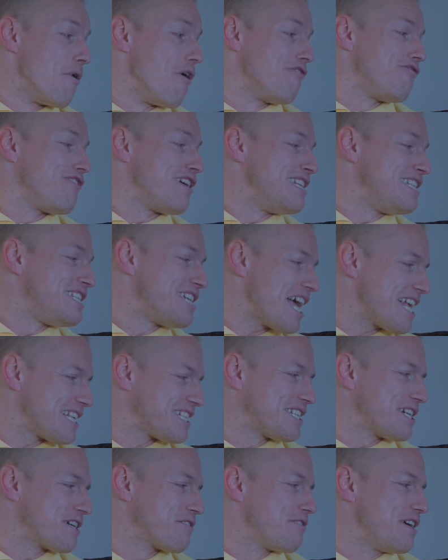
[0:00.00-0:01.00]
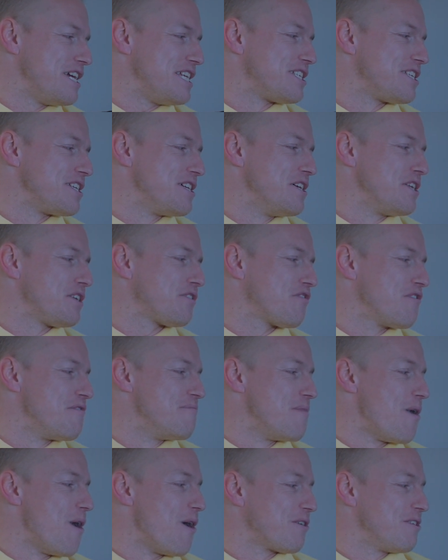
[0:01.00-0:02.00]
More fantastic research
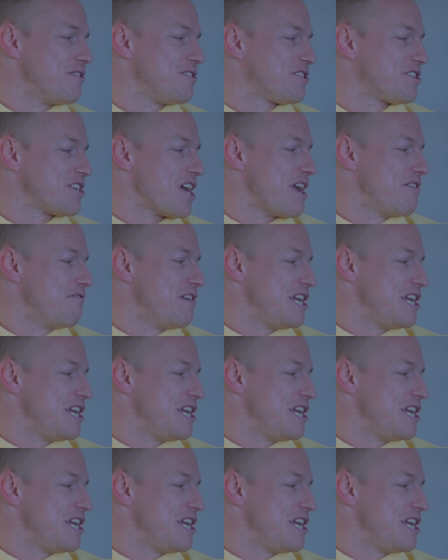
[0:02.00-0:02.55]
from Marcus J.